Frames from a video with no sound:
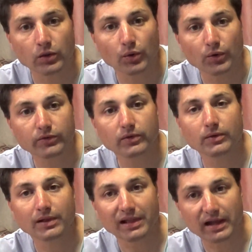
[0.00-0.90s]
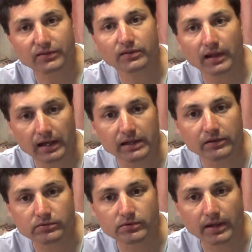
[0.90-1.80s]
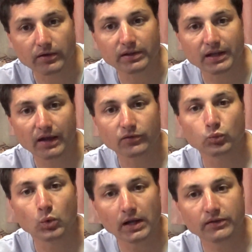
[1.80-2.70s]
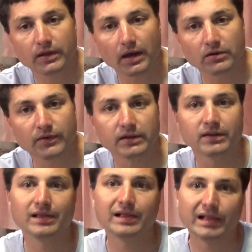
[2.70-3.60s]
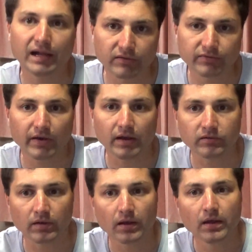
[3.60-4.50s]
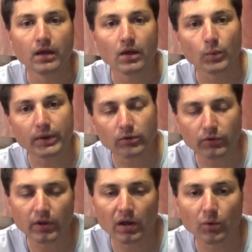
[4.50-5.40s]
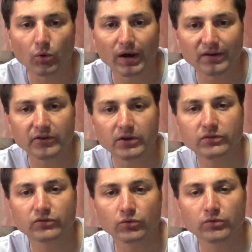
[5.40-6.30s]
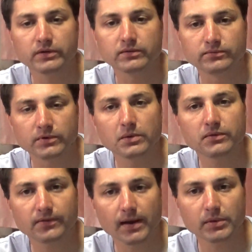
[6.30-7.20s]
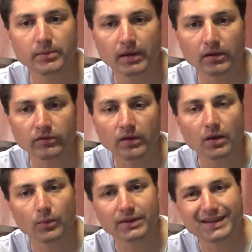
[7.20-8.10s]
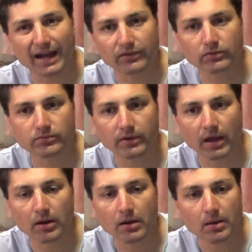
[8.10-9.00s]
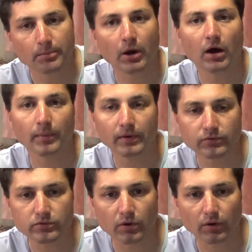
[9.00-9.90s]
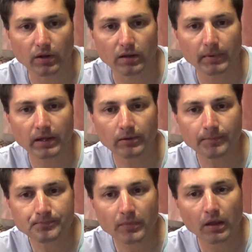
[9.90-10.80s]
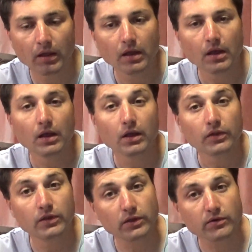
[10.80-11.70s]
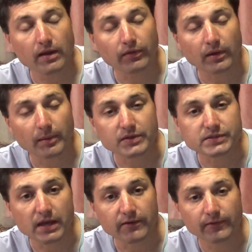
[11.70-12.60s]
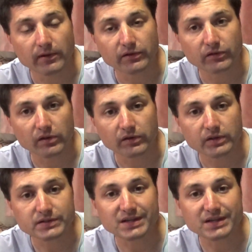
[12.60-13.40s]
you're also less likely to run out of gas whilst caravanning, and let's face it, we all know or have heard stories of ruined family meals when gas has run out partway through cooking a meal. The other great thing about the Safefill cylinders